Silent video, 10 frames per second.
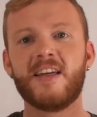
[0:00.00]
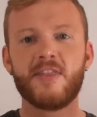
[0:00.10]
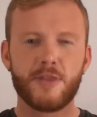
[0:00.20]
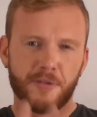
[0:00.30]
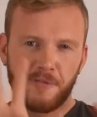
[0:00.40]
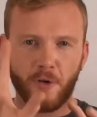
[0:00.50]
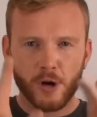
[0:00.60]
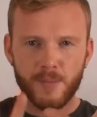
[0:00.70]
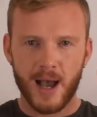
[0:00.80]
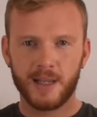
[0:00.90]
the
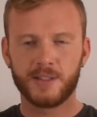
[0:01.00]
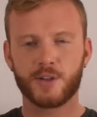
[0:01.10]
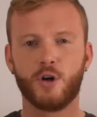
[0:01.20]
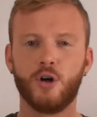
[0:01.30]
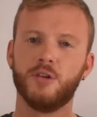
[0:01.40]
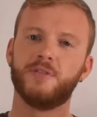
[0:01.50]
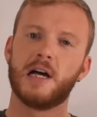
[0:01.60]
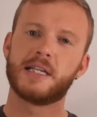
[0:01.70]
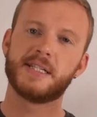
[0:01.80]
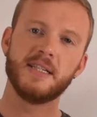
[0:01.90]
format of a
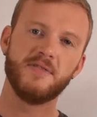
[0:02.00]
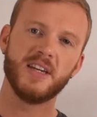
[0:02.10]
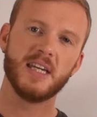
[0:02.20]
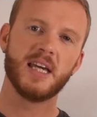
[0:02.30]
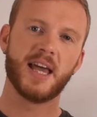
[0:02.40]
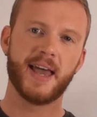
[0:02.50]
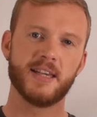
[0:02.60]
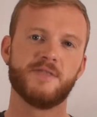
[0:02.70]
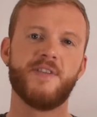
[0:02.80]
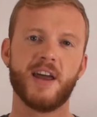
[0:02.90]
CV
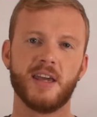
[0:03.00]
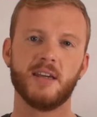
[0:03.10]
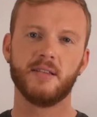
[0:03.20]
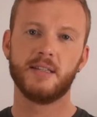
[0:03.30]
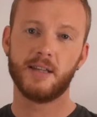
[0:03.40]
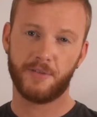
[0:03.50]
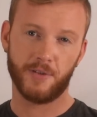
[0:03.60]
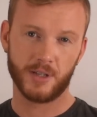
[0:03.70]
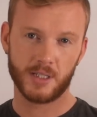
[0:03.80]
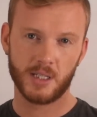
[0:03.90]
is very
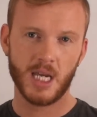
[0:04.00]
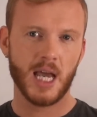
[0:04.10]
different.